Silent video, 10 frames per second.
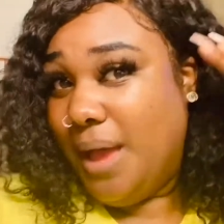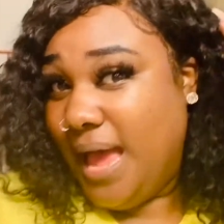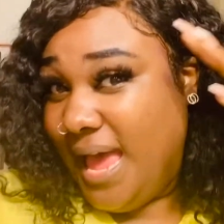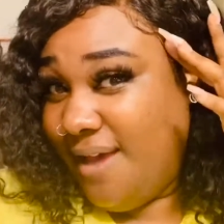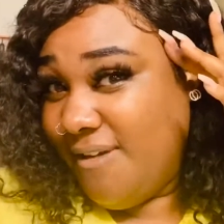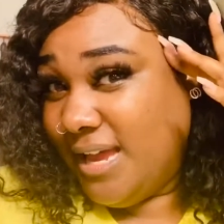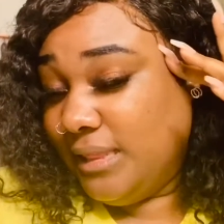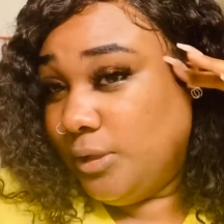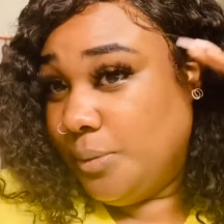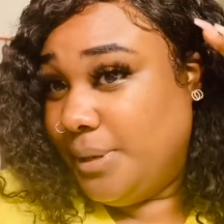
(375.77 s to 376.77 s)
have had a
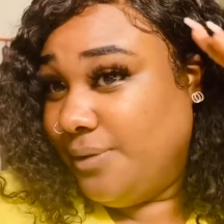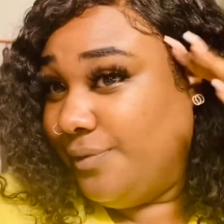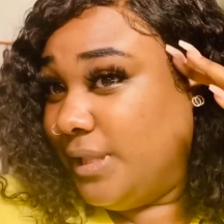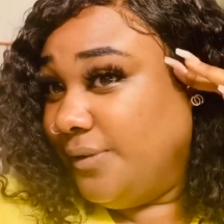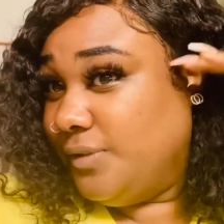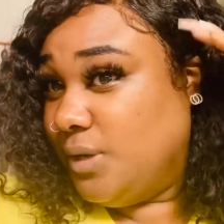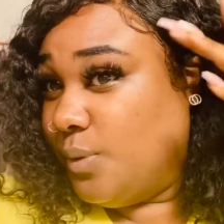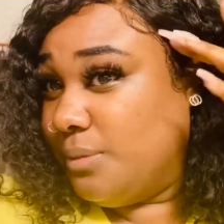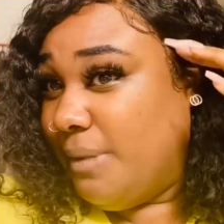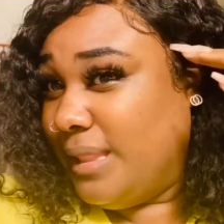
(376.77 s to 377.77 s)
little bit of lifting
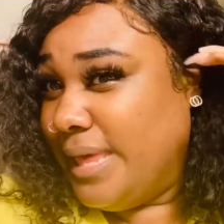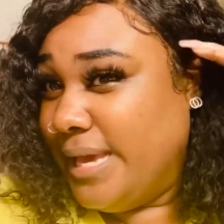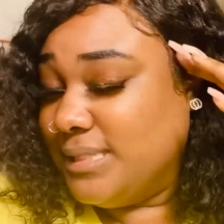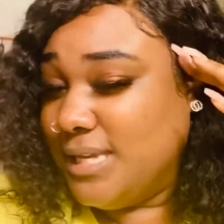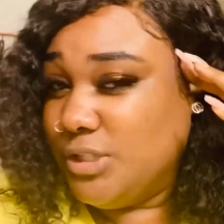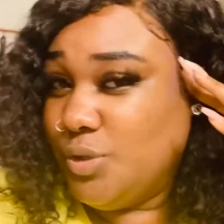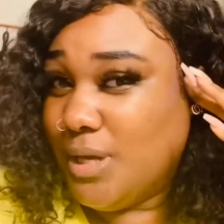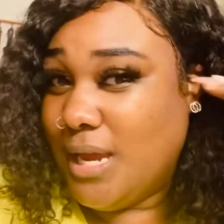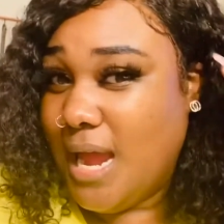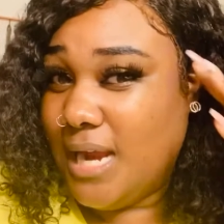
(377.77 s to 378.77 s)
with my lace, as you
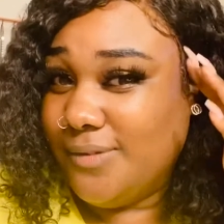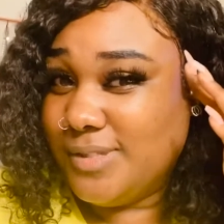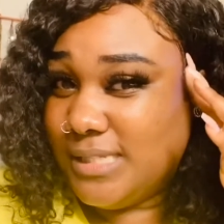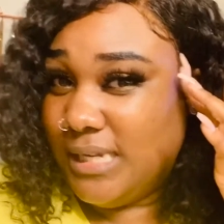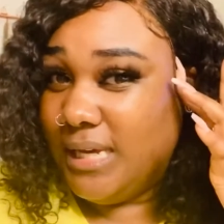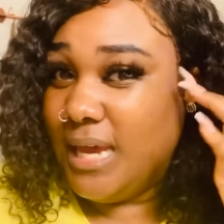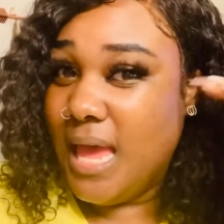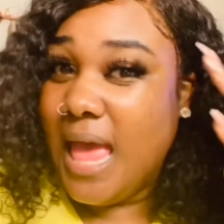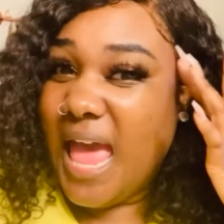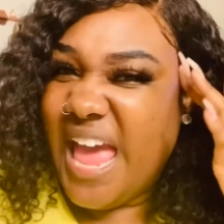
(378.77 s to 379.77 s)
can kind of see.
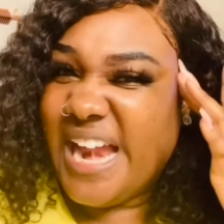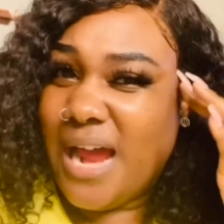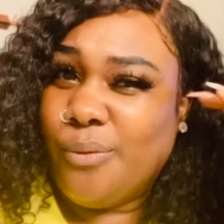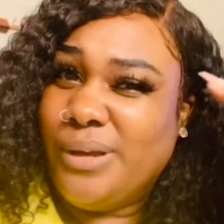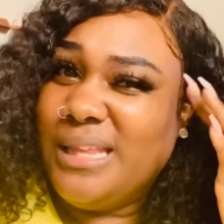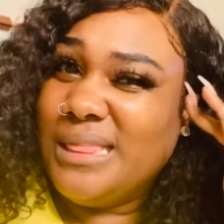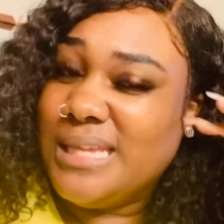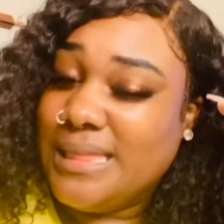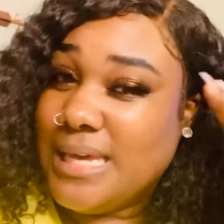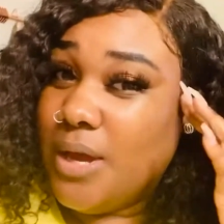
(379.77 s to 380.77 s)
And I really
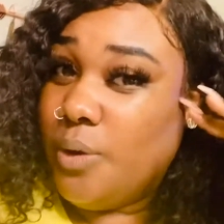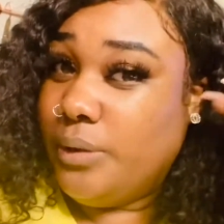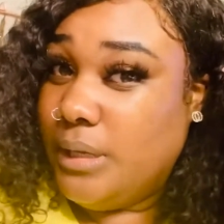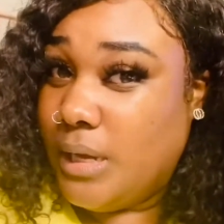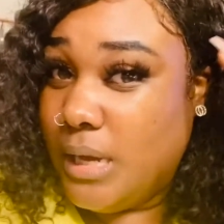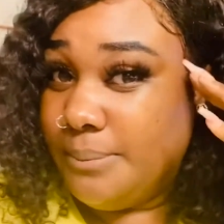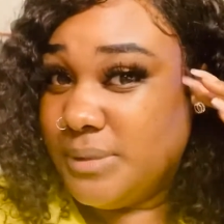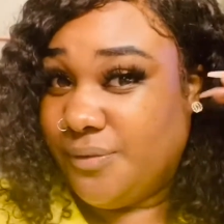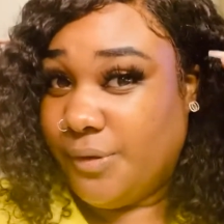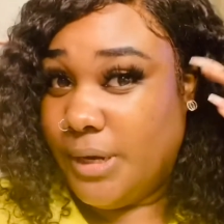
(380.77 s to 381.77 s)
think that only comes
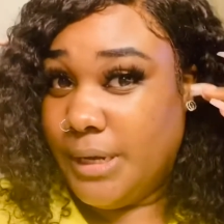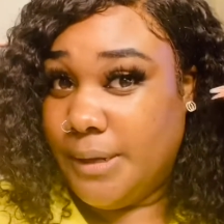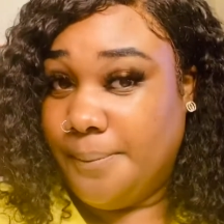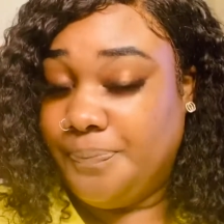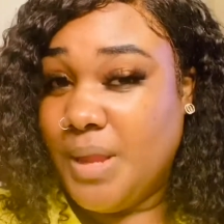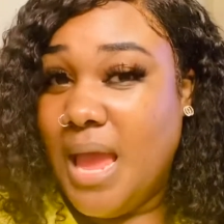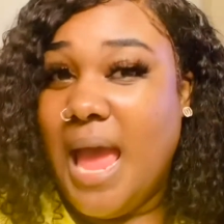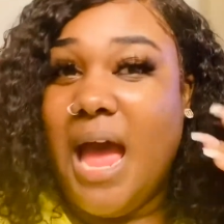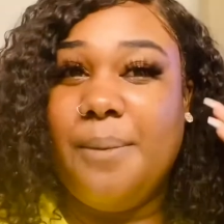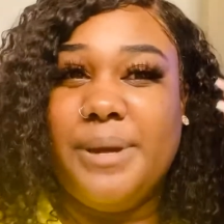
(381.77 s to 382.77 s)
from
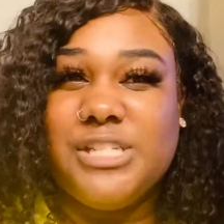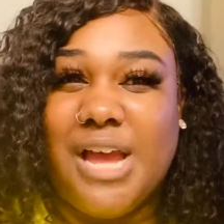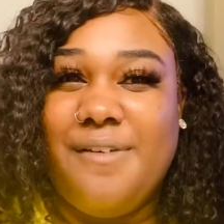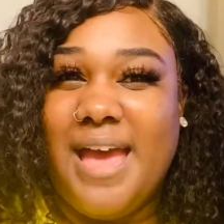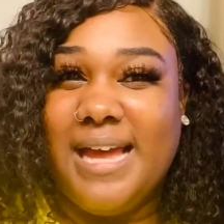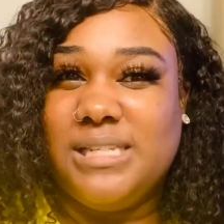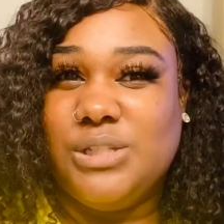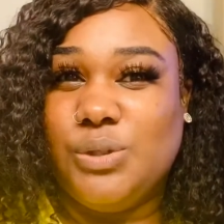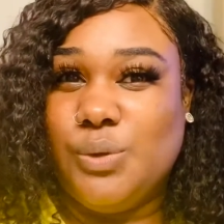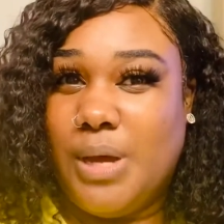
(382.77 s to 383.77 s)
how much I've had
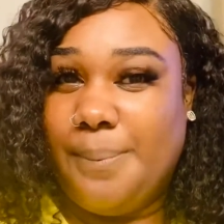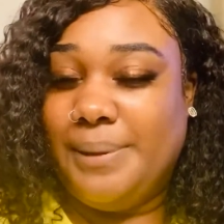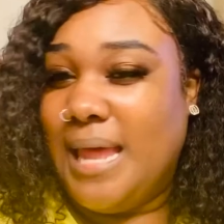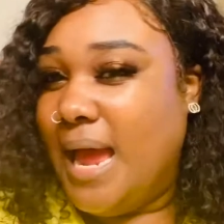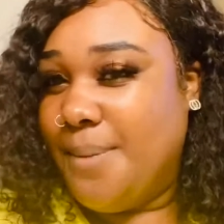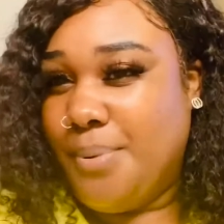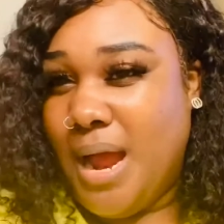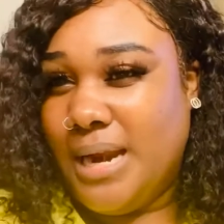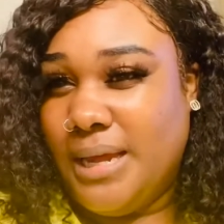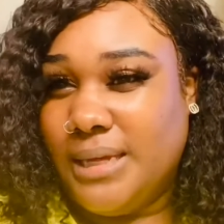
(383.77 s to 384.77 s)
to apply
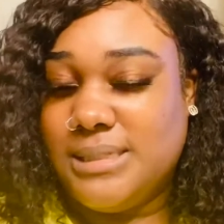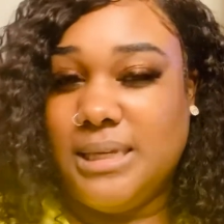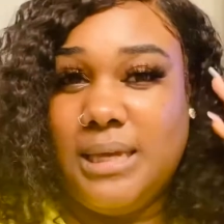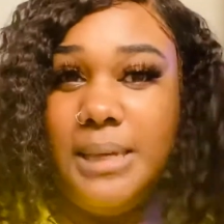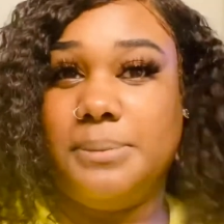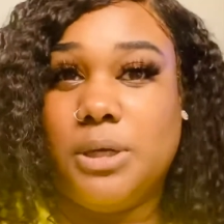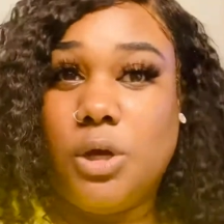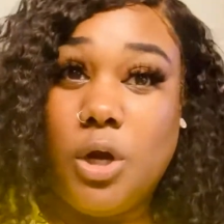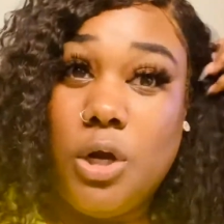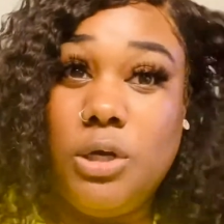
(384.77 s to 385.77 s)
product to keep the
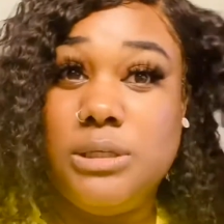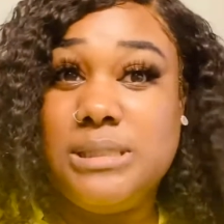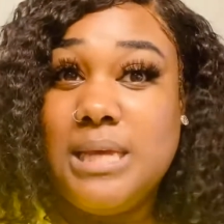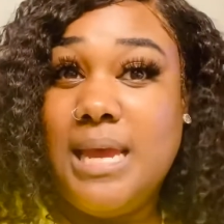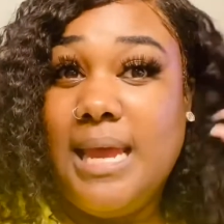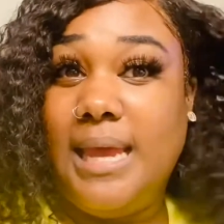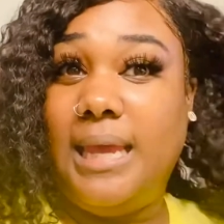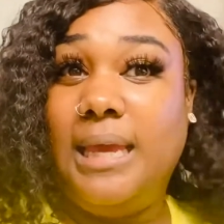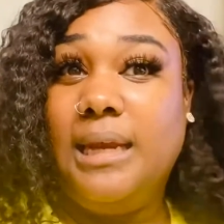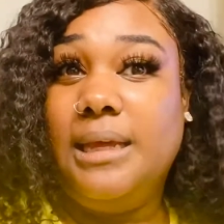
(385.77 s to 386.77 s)
curls
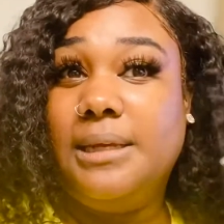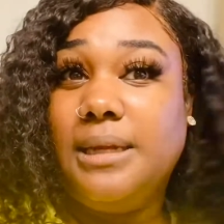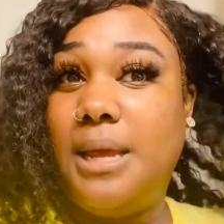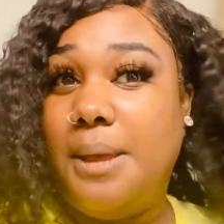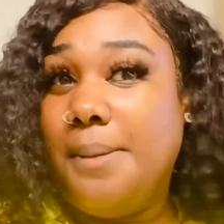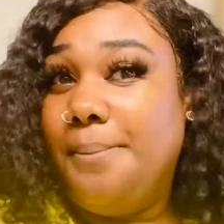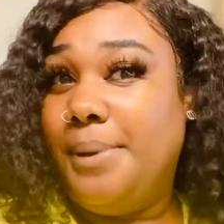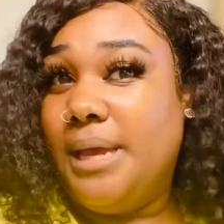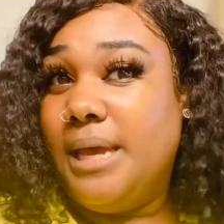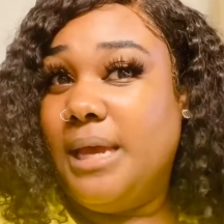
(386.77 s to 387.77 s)
in it.
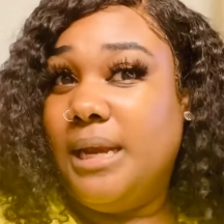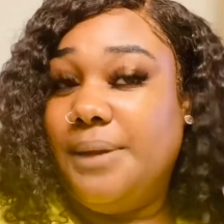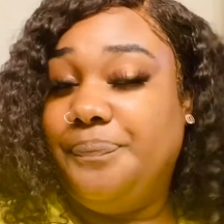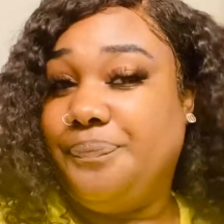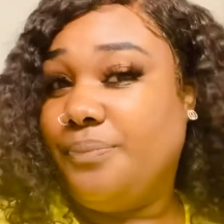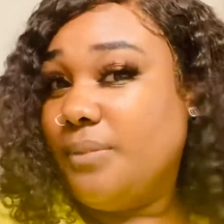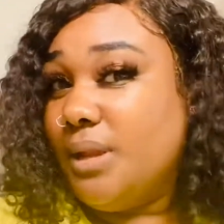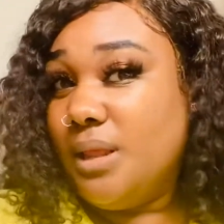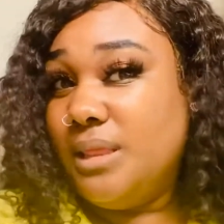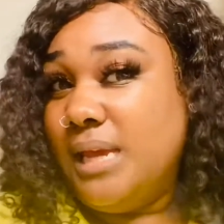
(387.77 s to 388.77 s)
But
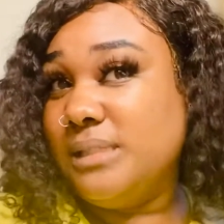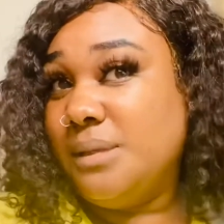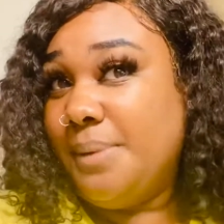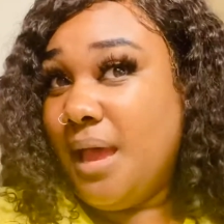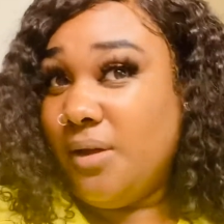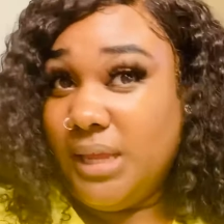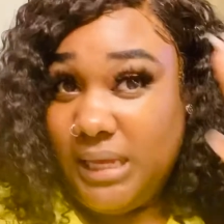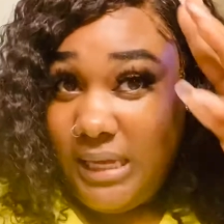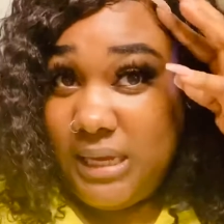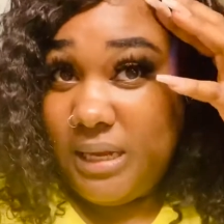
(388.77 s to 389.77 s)
that's about
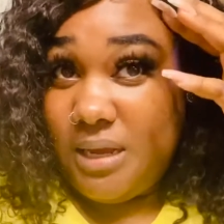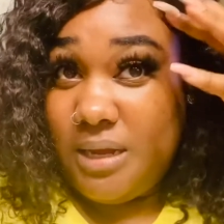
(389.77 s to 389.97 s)
it.